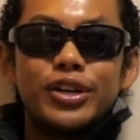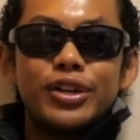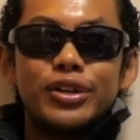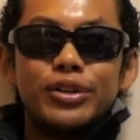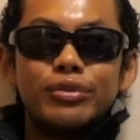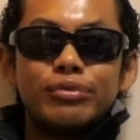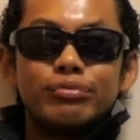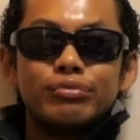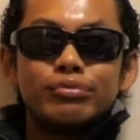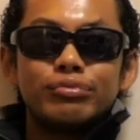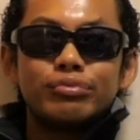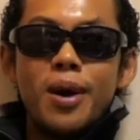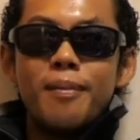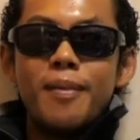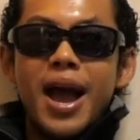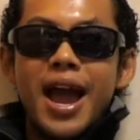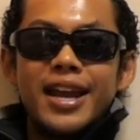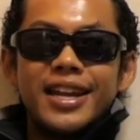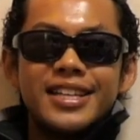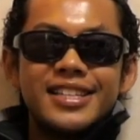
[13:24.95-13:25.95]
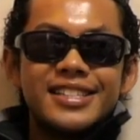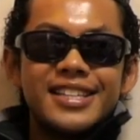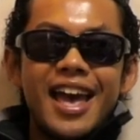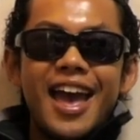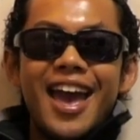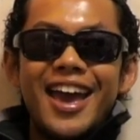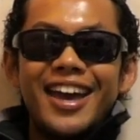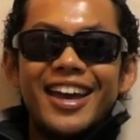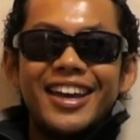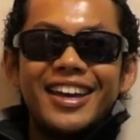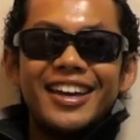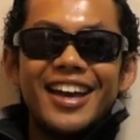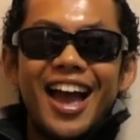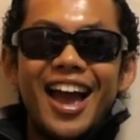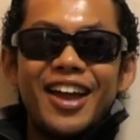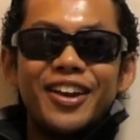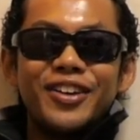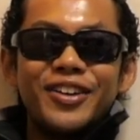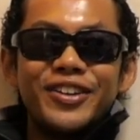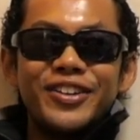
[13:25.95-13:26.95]
So who am I to
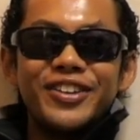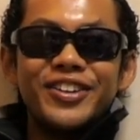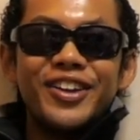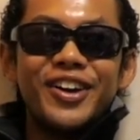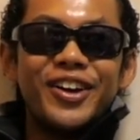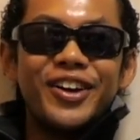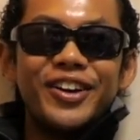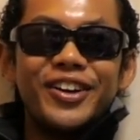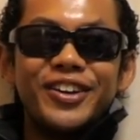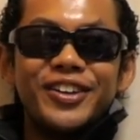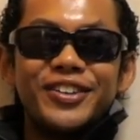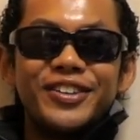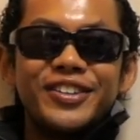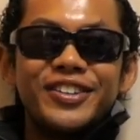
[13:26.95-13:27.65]
say? I don't know.